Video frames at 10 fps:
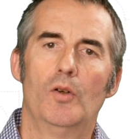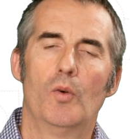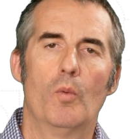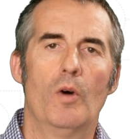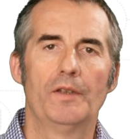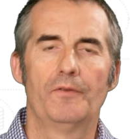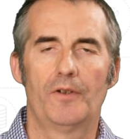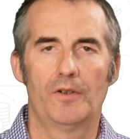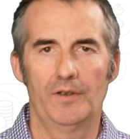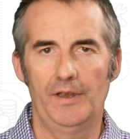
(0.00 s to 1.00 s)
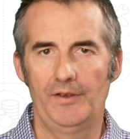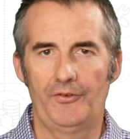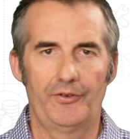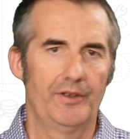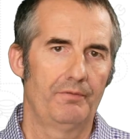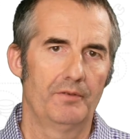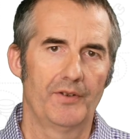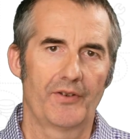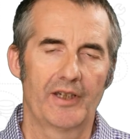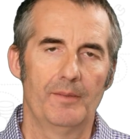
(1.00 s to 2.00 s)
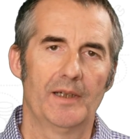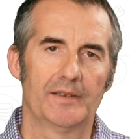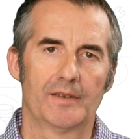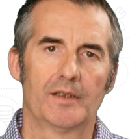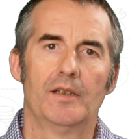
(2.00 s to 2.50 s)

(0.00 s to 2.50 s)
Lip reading: one for each different schemas